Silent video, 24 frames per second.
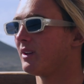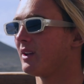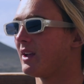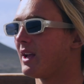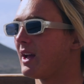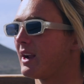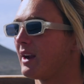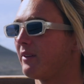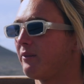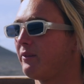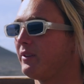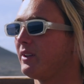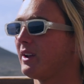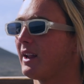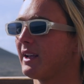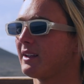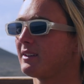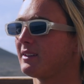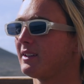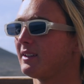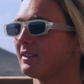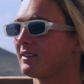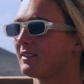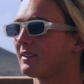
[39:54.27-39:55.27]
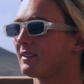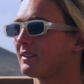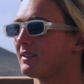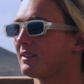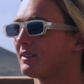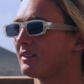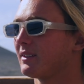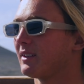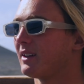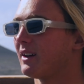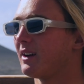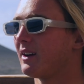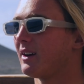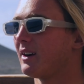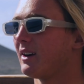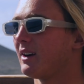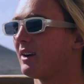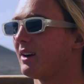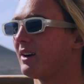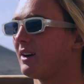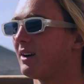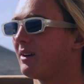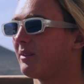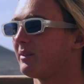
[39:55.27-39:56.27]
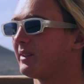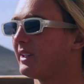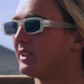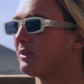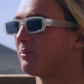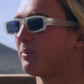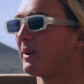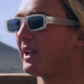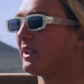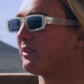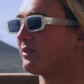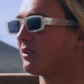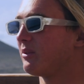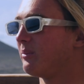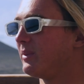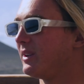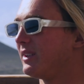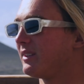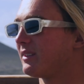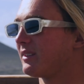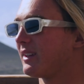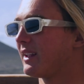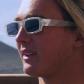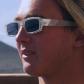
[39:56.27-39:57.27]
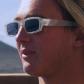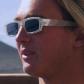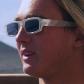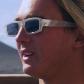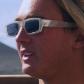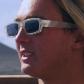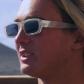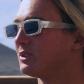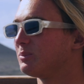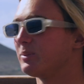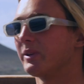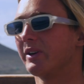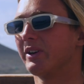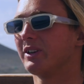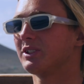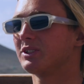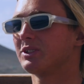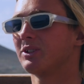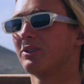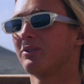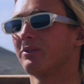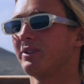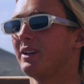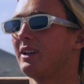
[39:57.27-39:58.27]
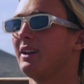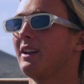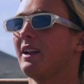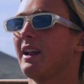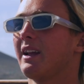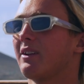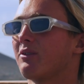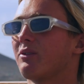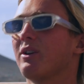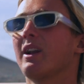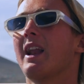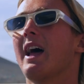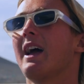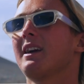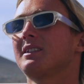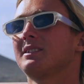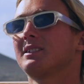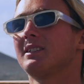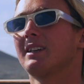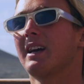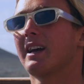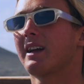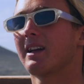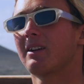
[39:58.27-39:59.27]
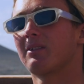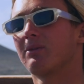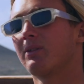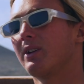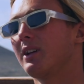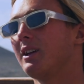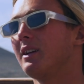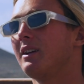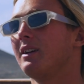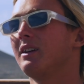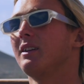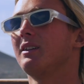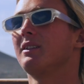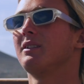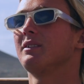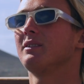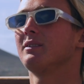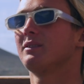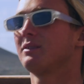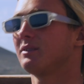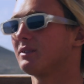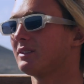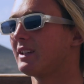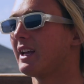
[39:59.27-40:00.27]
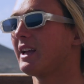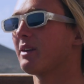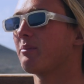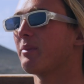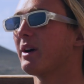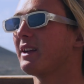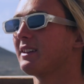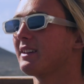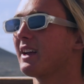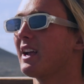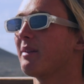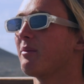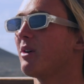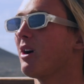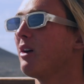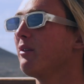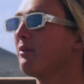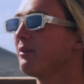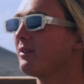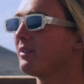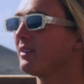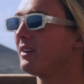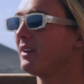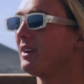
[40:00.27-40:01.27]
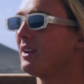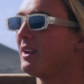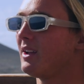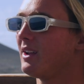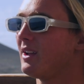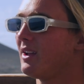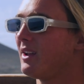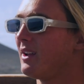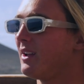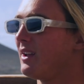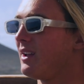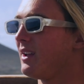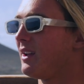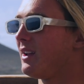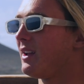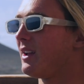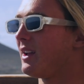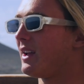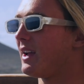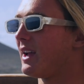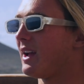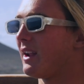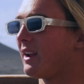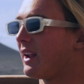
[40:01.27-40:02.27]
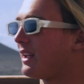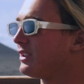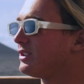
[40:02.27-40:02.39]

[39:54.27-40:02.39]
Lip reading: and I feel like this place for me is like really spiritual, really like relaxing. I can really take my time off, and I